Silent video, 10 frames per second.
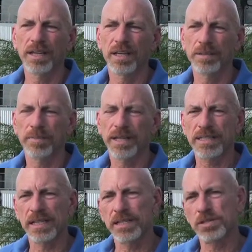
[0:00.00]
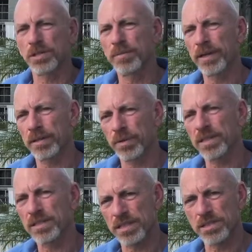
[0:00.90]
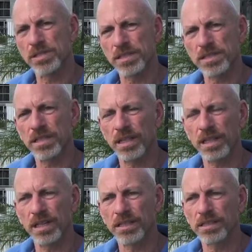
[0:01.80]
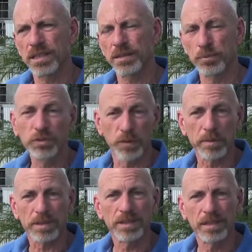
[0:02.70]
it makes it easier to make the right decisions and move forward.